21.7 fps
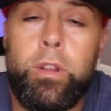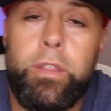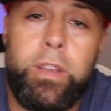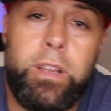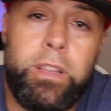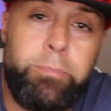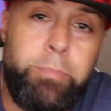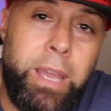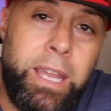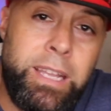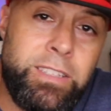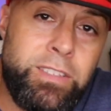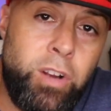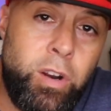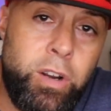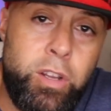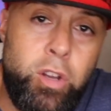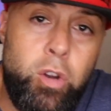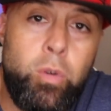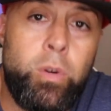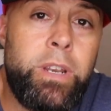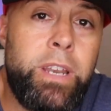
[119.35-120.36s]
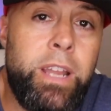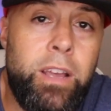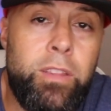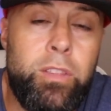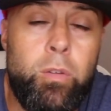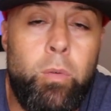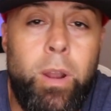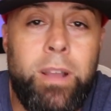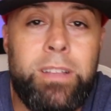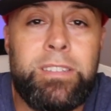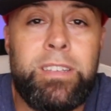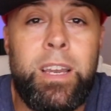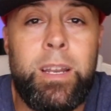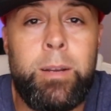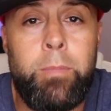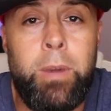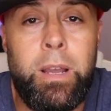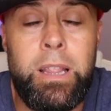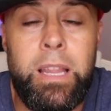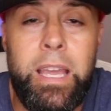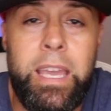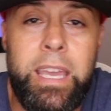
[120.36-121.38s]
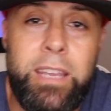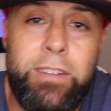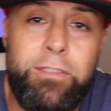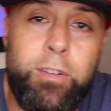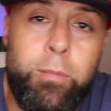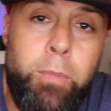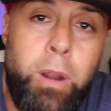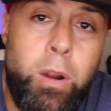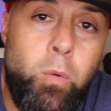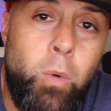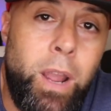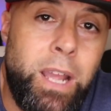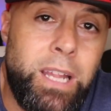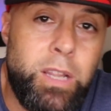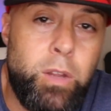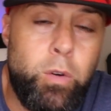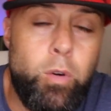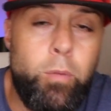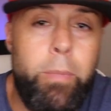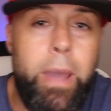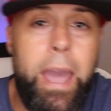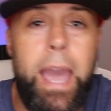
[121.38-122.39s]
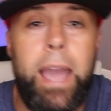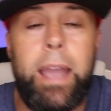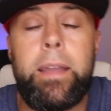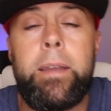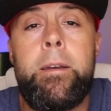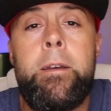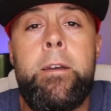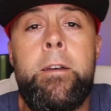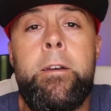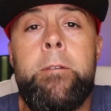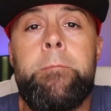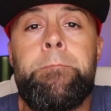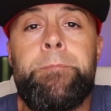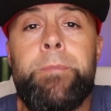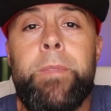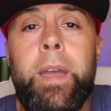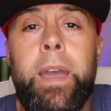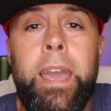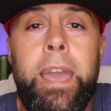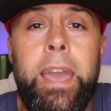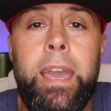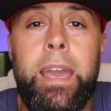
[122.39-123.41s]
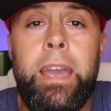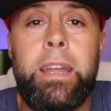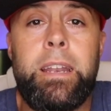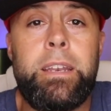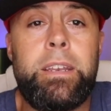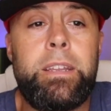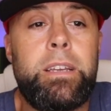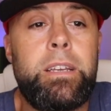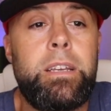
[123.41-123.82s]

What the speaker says: The pain started going down the right side of my leg from my right lower back. And